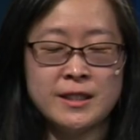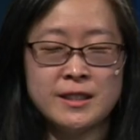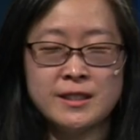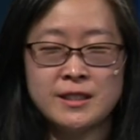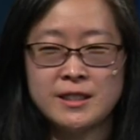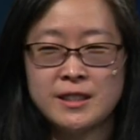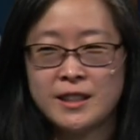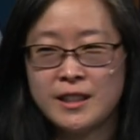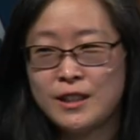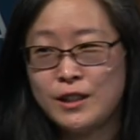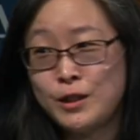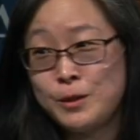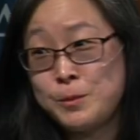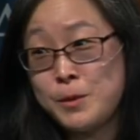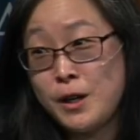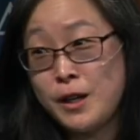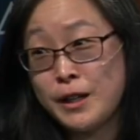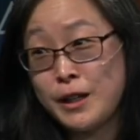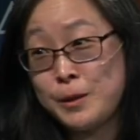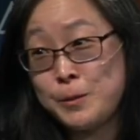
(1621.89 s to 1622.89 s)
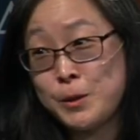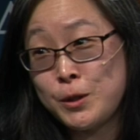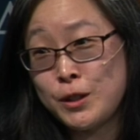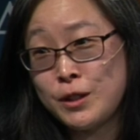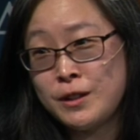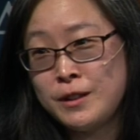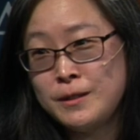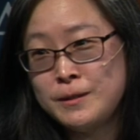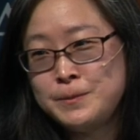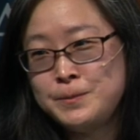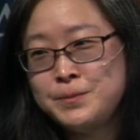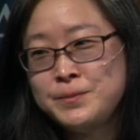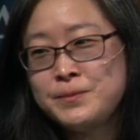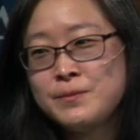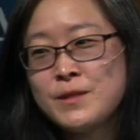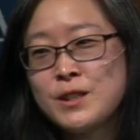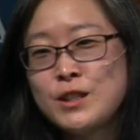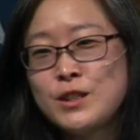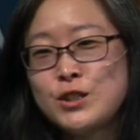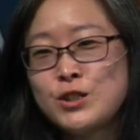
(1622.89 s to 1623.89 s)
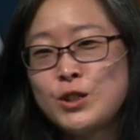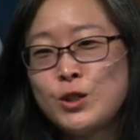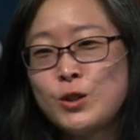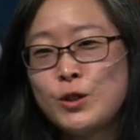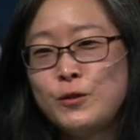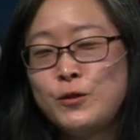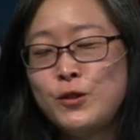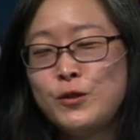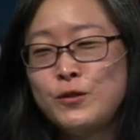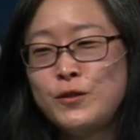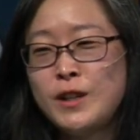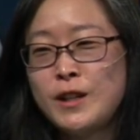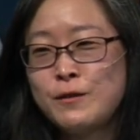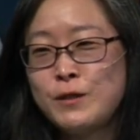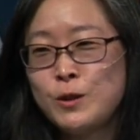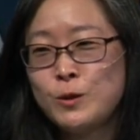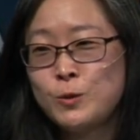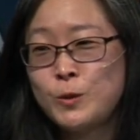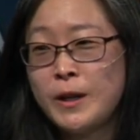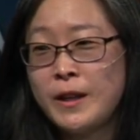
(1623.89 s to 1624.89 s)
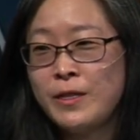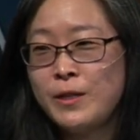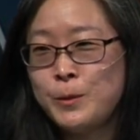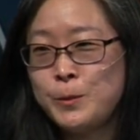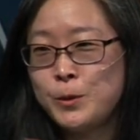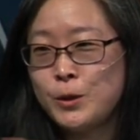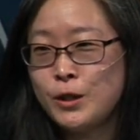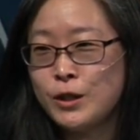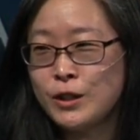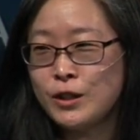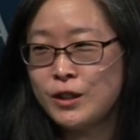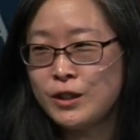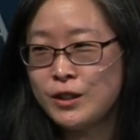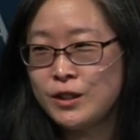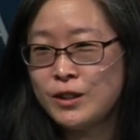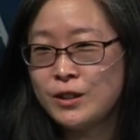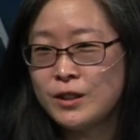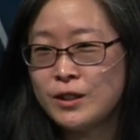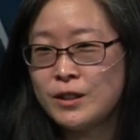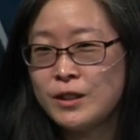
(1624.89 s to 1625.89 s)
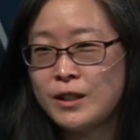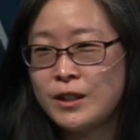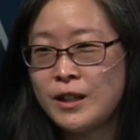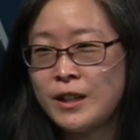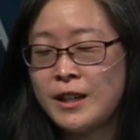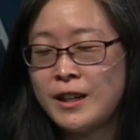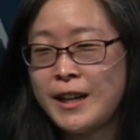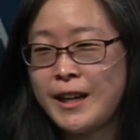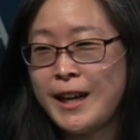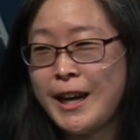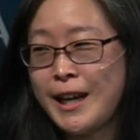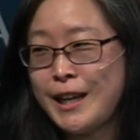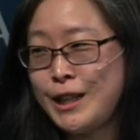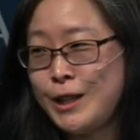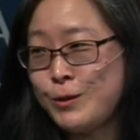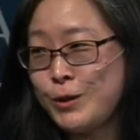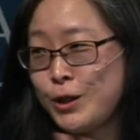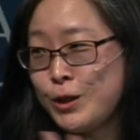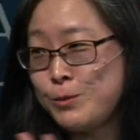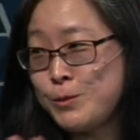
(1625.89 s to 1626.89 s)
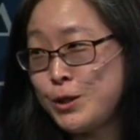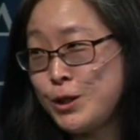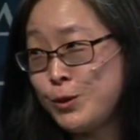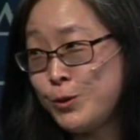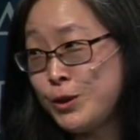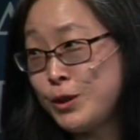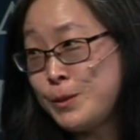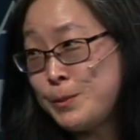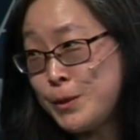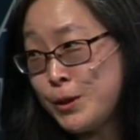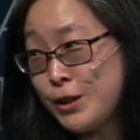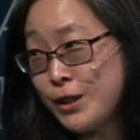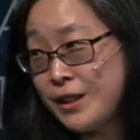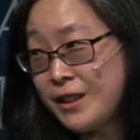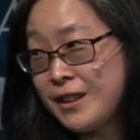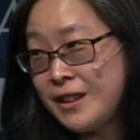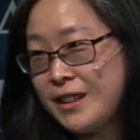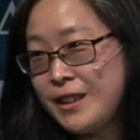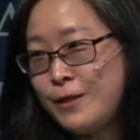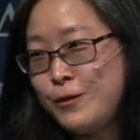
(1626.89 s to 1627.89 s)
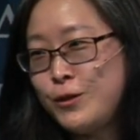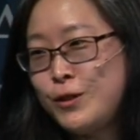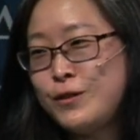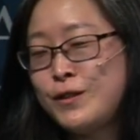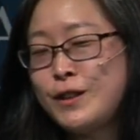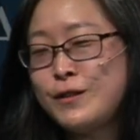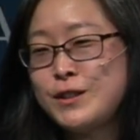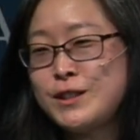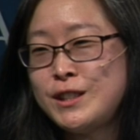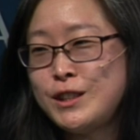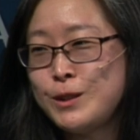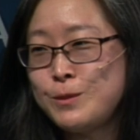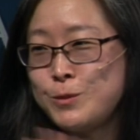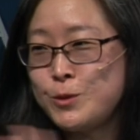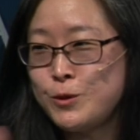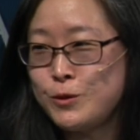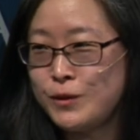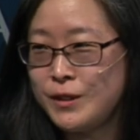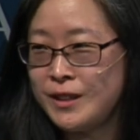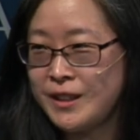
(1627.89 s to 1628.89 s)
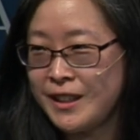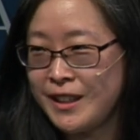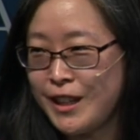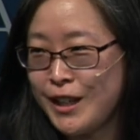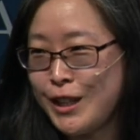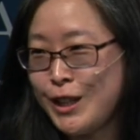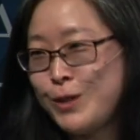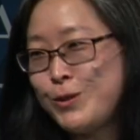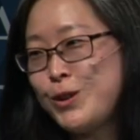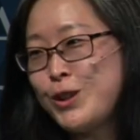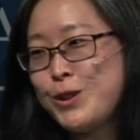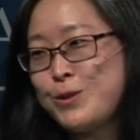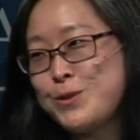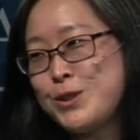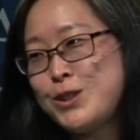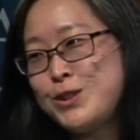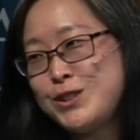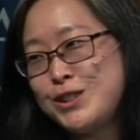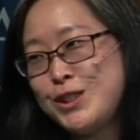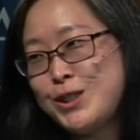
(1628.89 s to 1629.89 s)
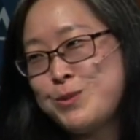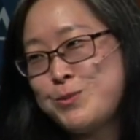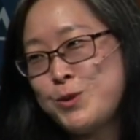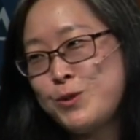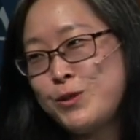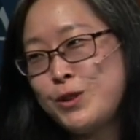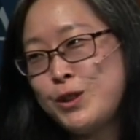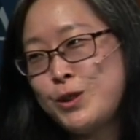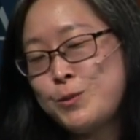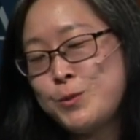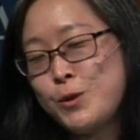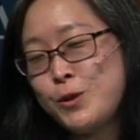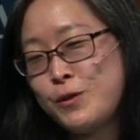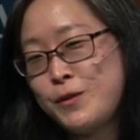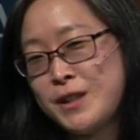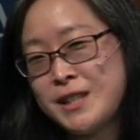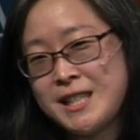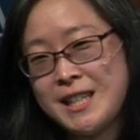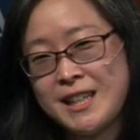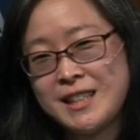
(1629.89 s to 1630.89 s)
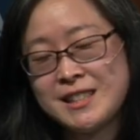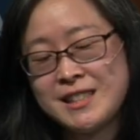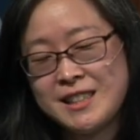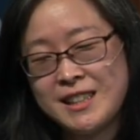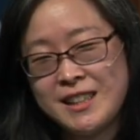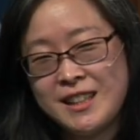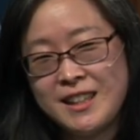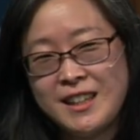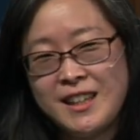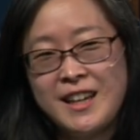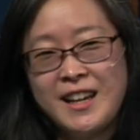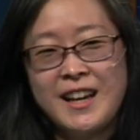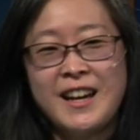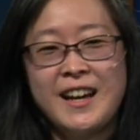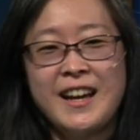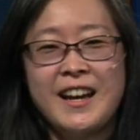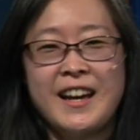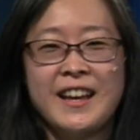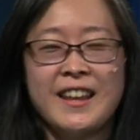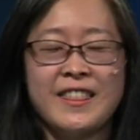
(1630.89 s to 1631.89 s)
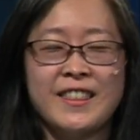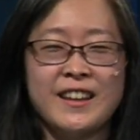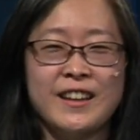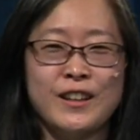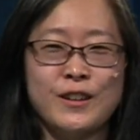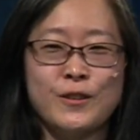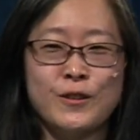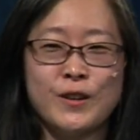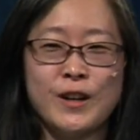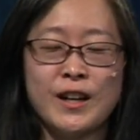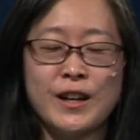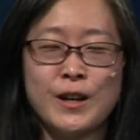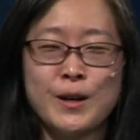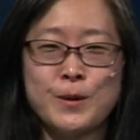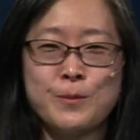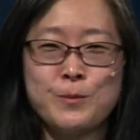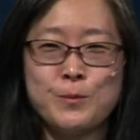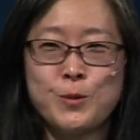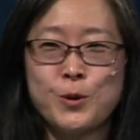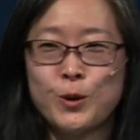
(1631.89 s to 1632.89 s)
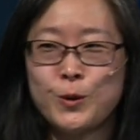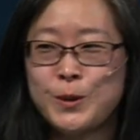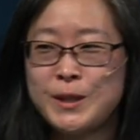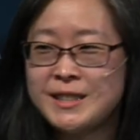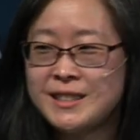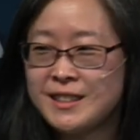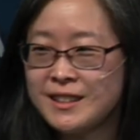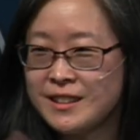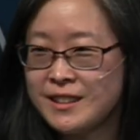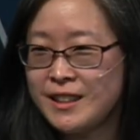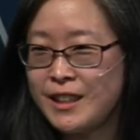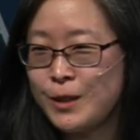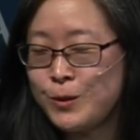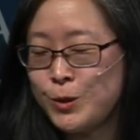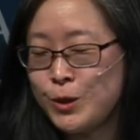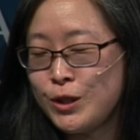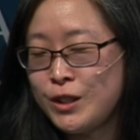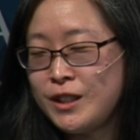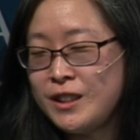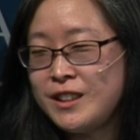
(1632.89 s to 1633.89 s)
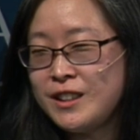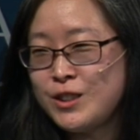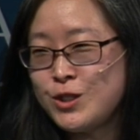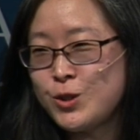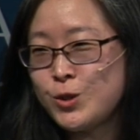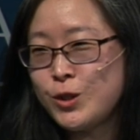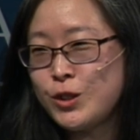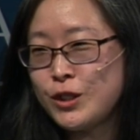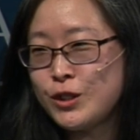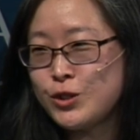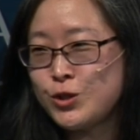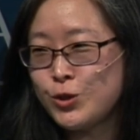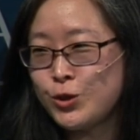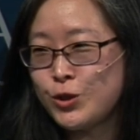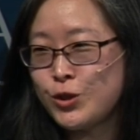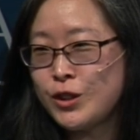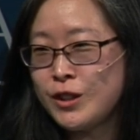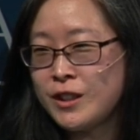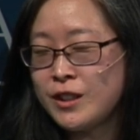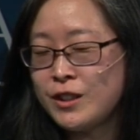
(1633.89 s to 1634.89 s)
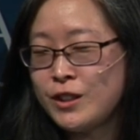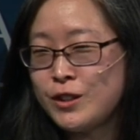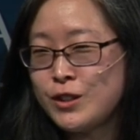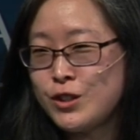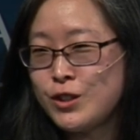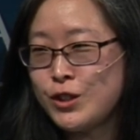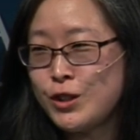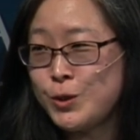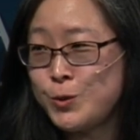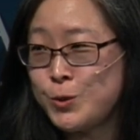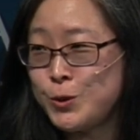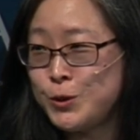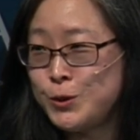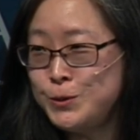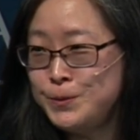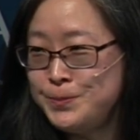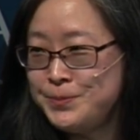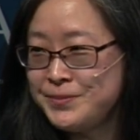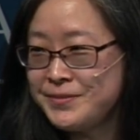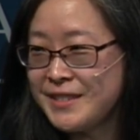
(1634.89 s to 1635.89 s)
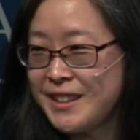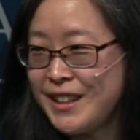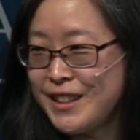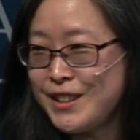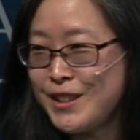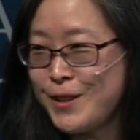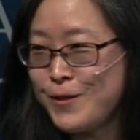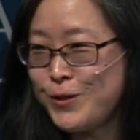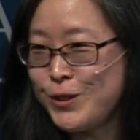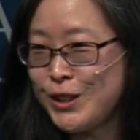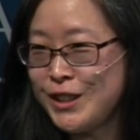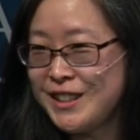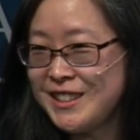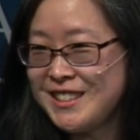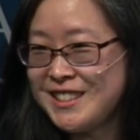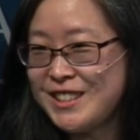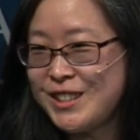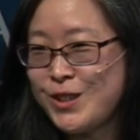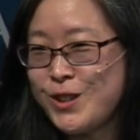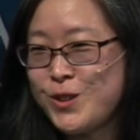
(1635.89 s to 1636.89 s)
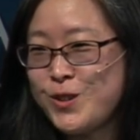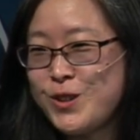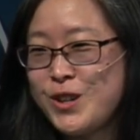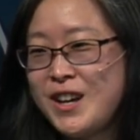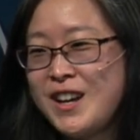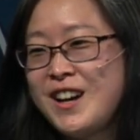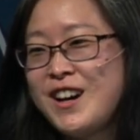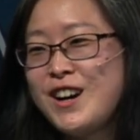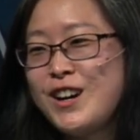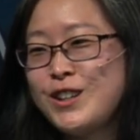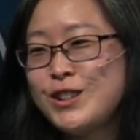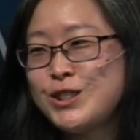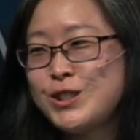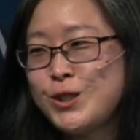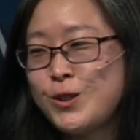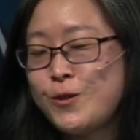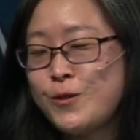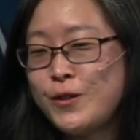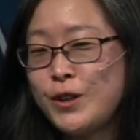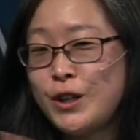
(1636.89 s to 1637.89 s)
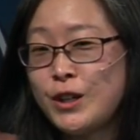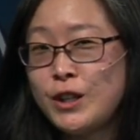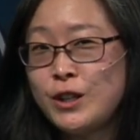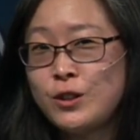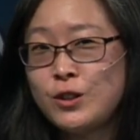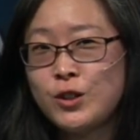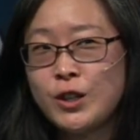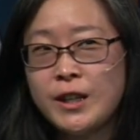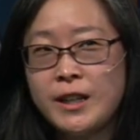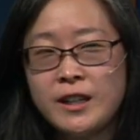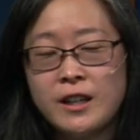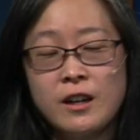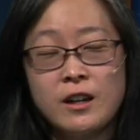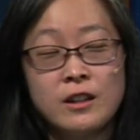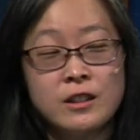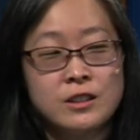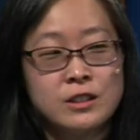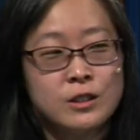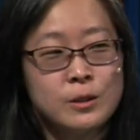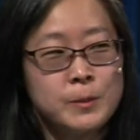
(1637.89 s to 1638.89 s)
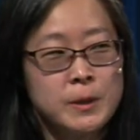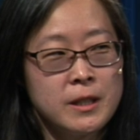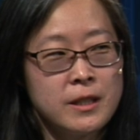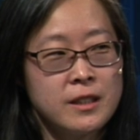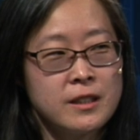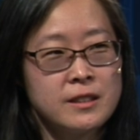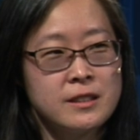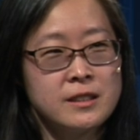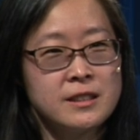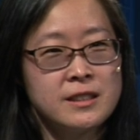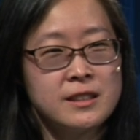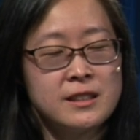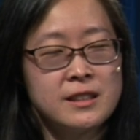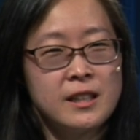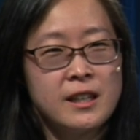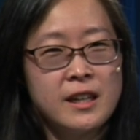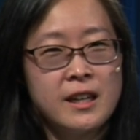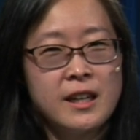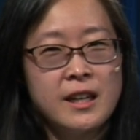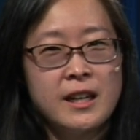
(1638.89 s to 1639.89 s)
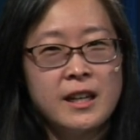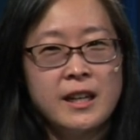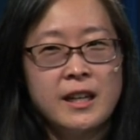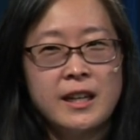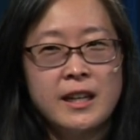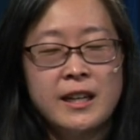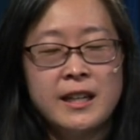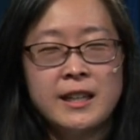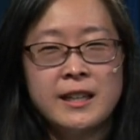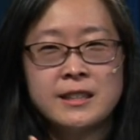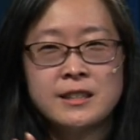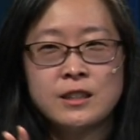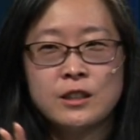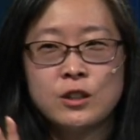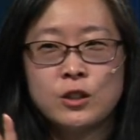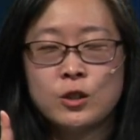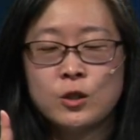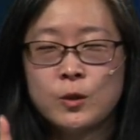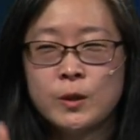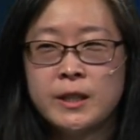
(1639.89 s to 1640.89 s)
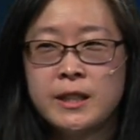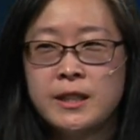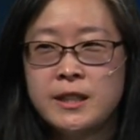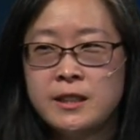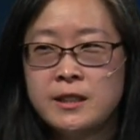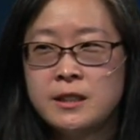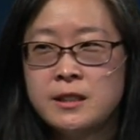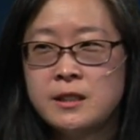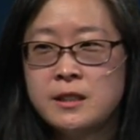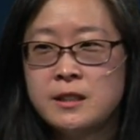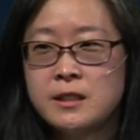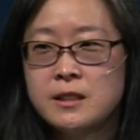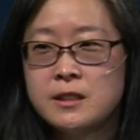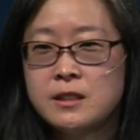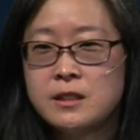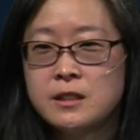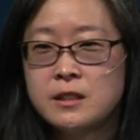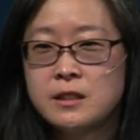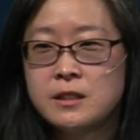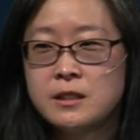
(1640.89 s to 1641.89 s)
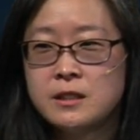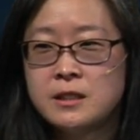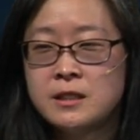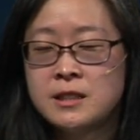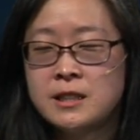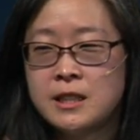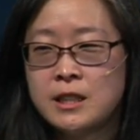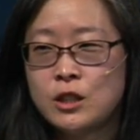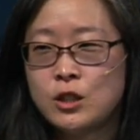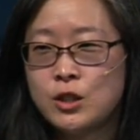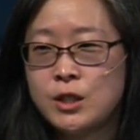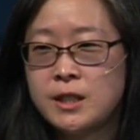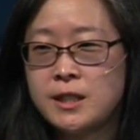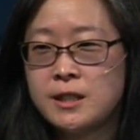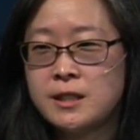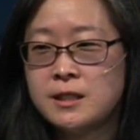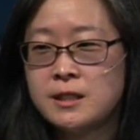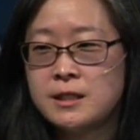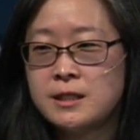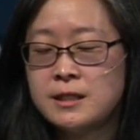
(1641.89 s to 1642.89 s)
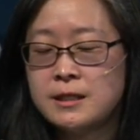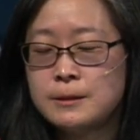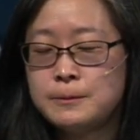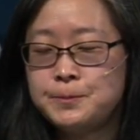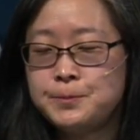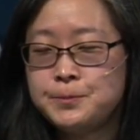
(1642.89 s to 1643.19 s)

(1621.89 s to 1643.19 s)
is To Kill a Mockingbird. So if you've never read the book, I highly recommend you read the book. If you've never seen the movie, I highly recommend you see the movie. They're both fantastic. And then more recently, I really enjoyed Extraordinary Attorney Woo on Netflix. So also very great, also because it's a Korean series,